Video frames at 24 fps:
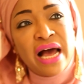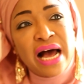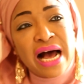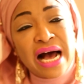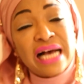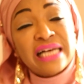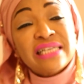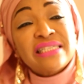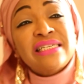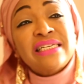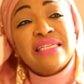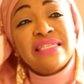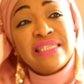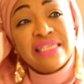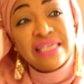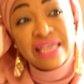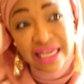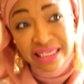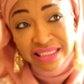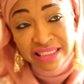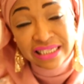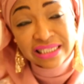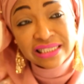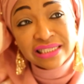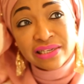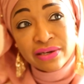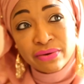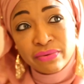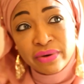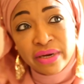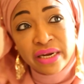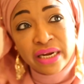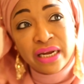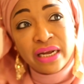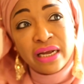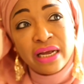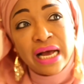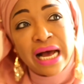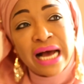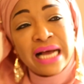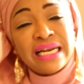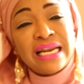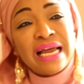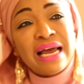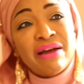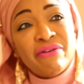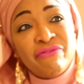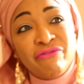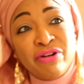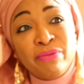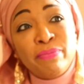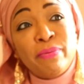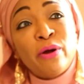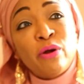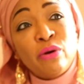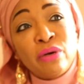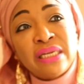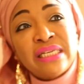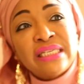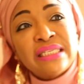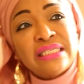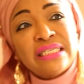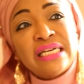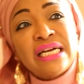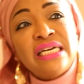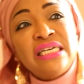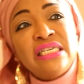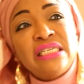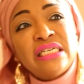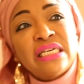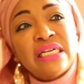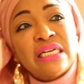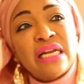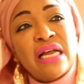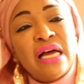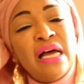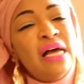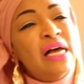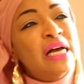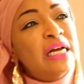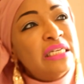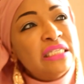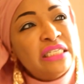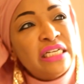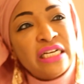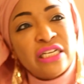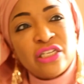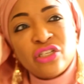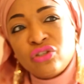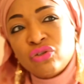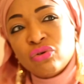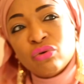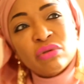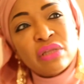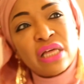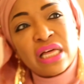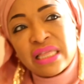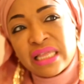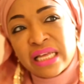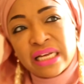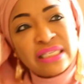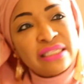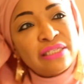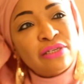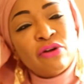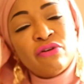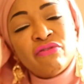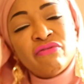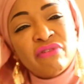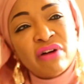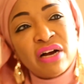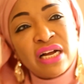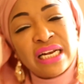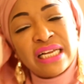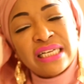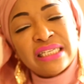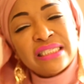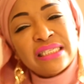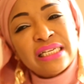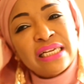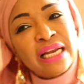as is necessary at every polling station to ensure that there's no violence.